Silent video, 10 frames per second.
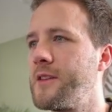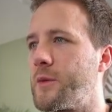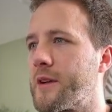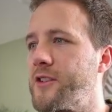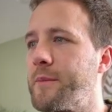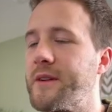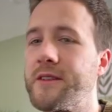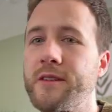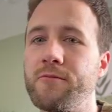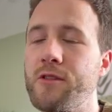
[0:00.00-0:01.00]
So we're going to jump
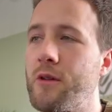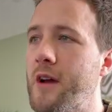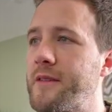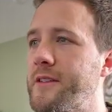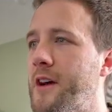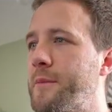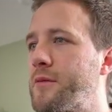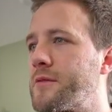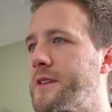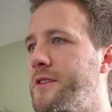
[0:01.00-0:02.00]
into some real life
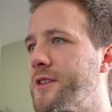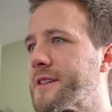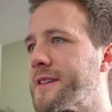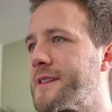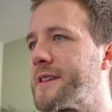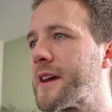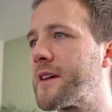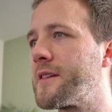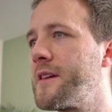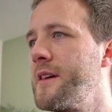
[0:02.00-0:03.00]
examples in just a
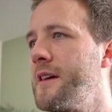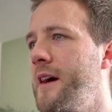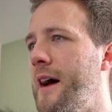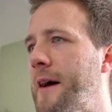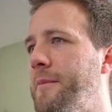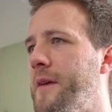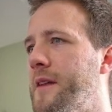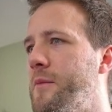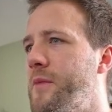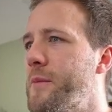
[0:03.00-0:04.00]
second,
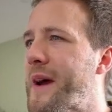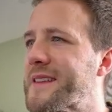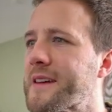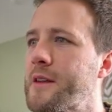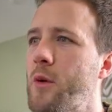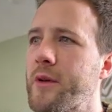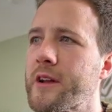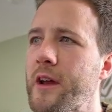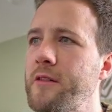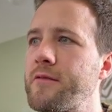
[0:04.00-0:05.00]
and basically what we're
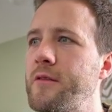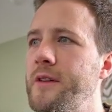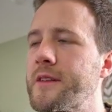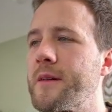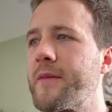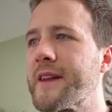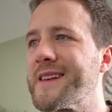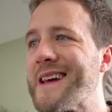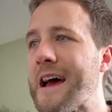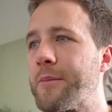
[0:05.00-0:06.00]
going to go through is something
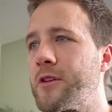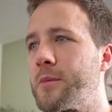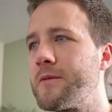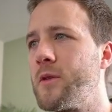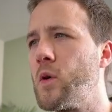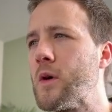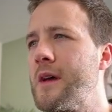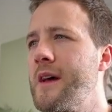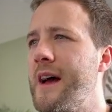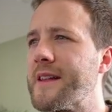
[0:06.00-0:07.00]
that's happened before
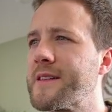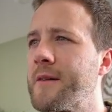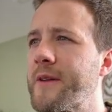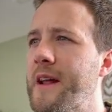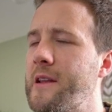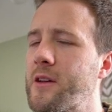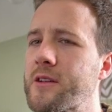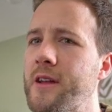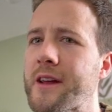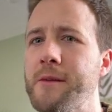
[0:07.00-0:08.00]
and something that
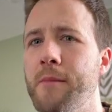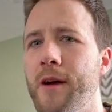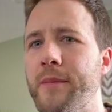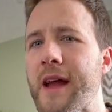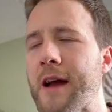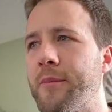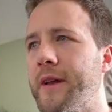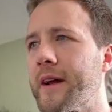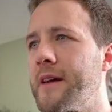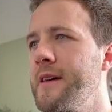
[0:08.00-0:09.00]
looks like it might be
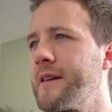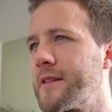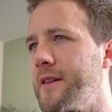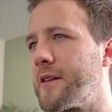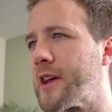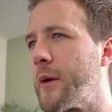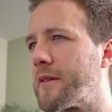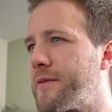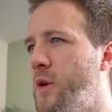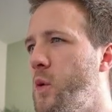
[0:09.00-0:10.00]
happening, you know,
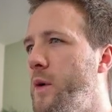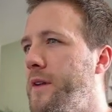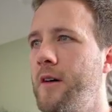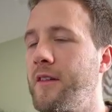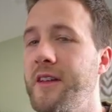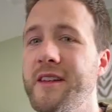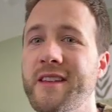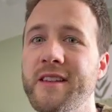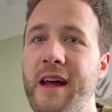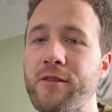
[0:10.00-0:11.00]
going forward. Obviously
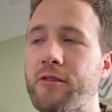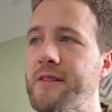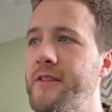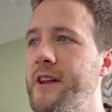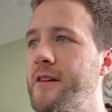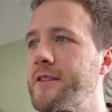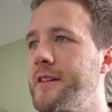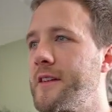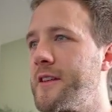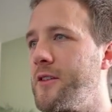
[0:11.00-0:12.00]
this is an evergreen video,
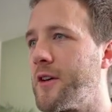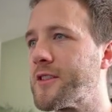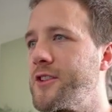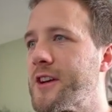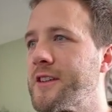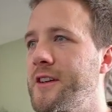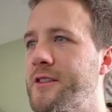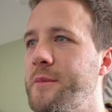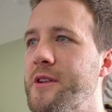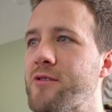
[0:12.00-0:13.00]
so this is not suggesting that you
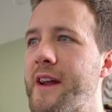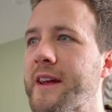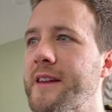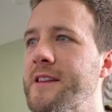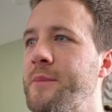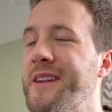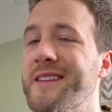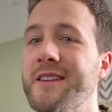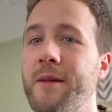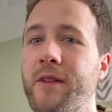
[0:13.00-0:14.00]
should be trading in this, but
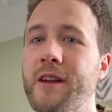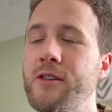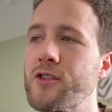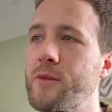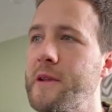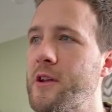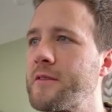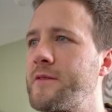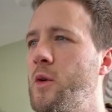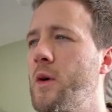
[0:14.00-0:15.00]
this is something that you should be
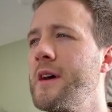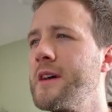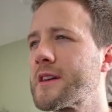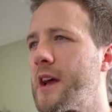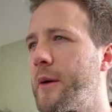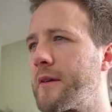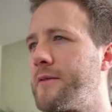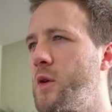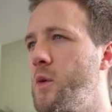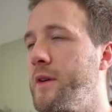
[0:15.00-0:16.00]
looking for going
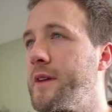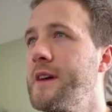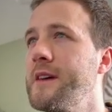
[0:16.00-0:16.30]
forward.